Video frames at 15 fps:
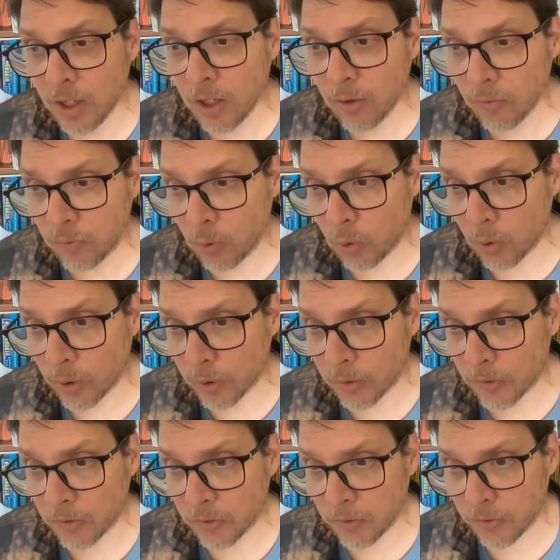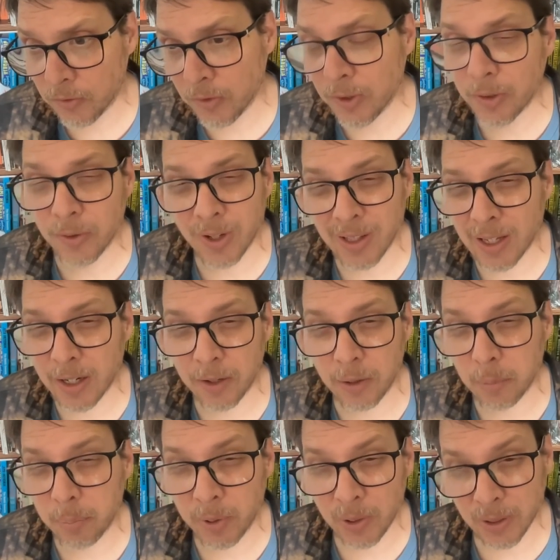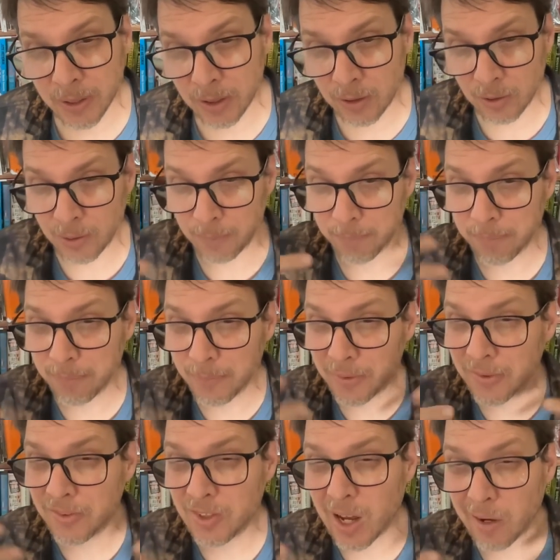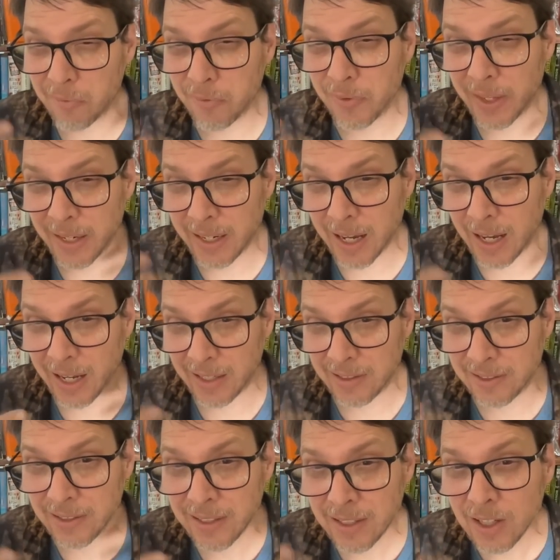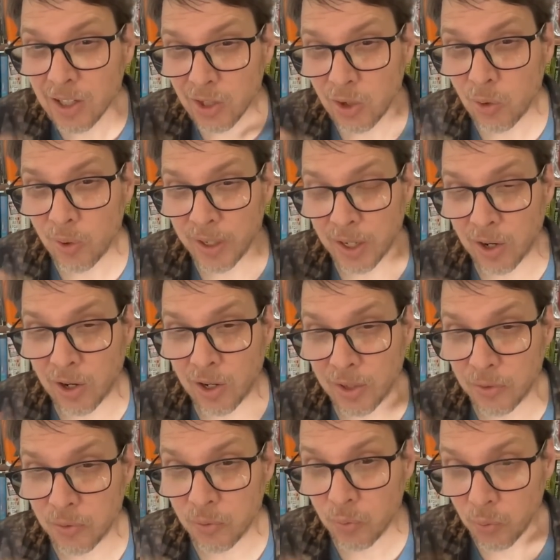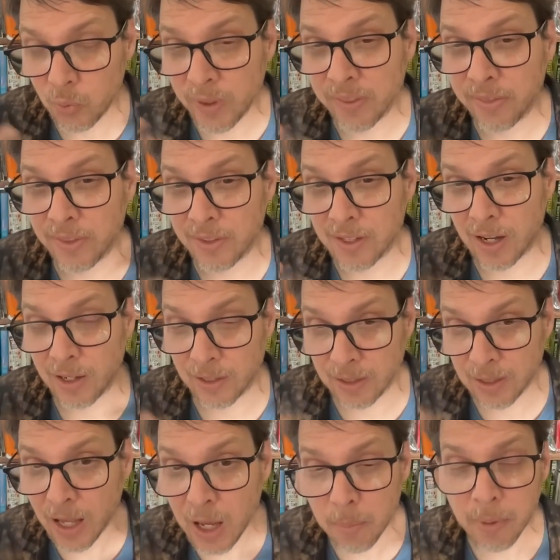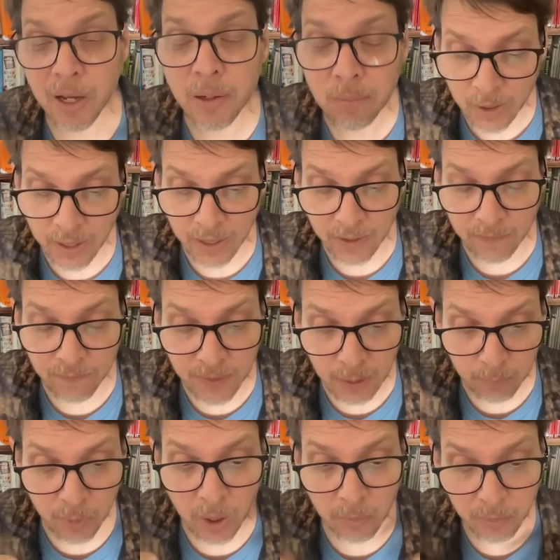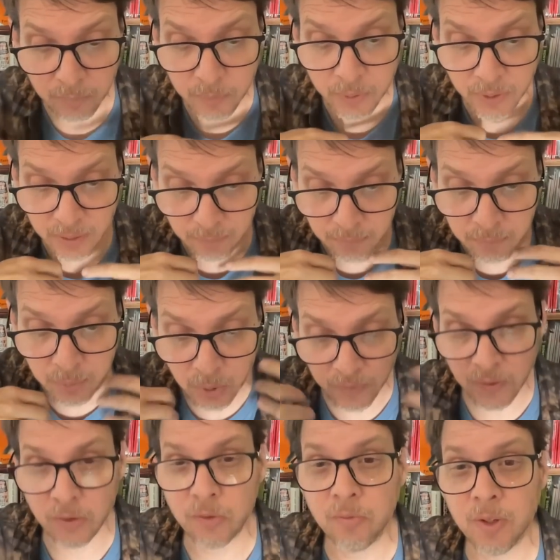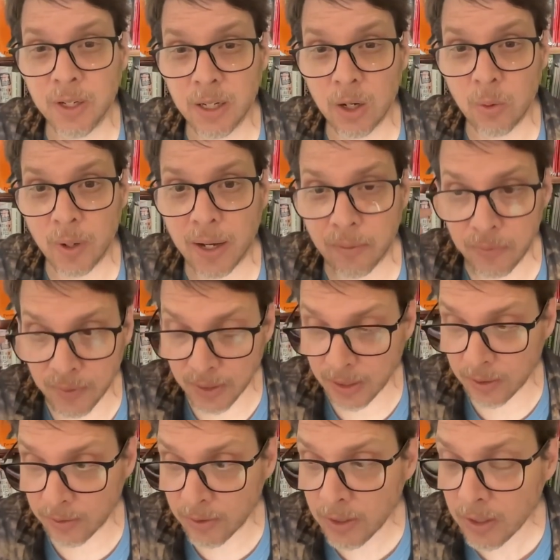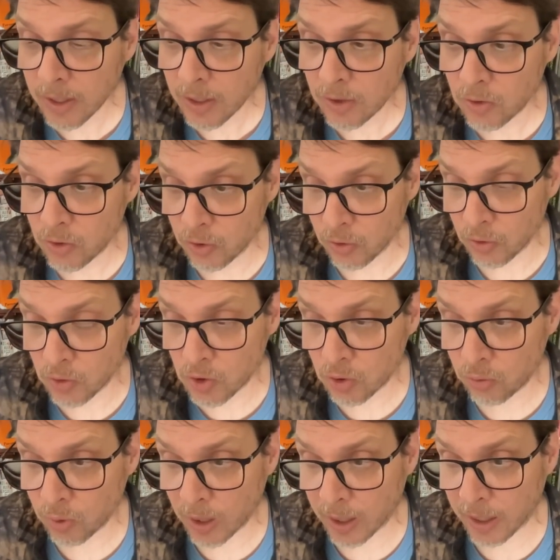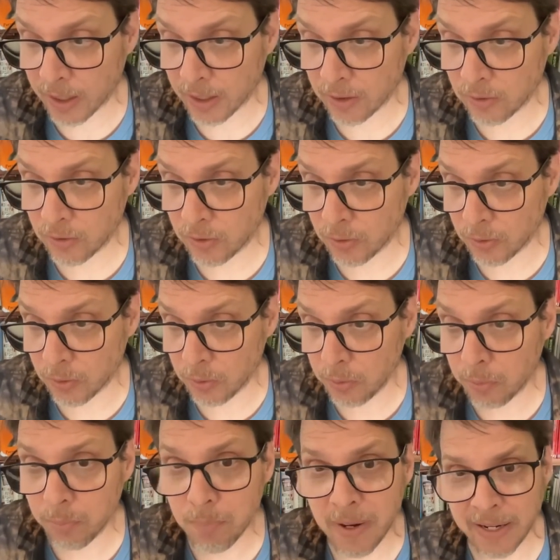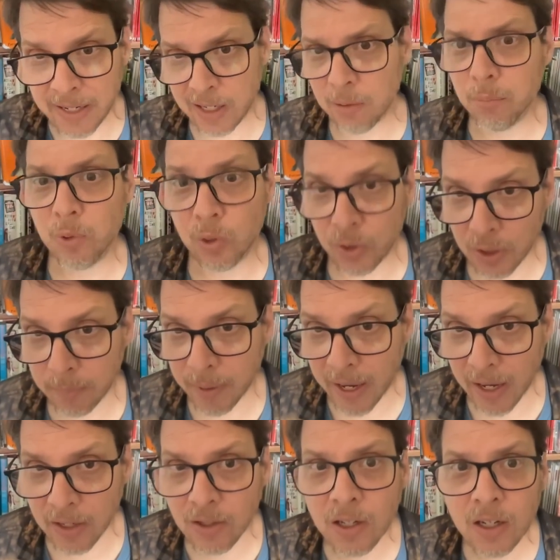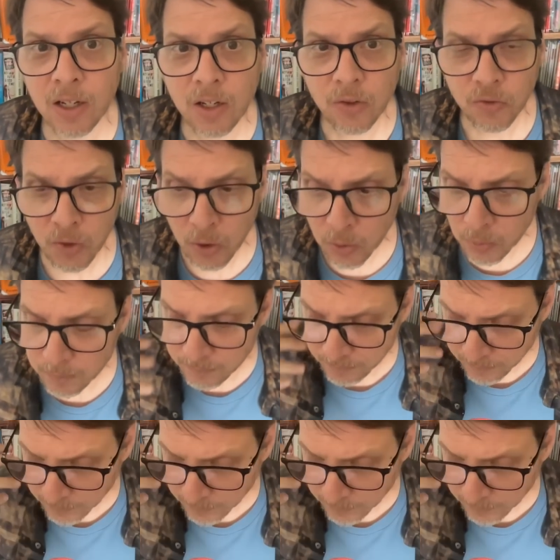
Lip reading: for, you know, a lot of the political stuff they got going on with the Dalai Lama. And they probably put this video out there to try to make him look bad. So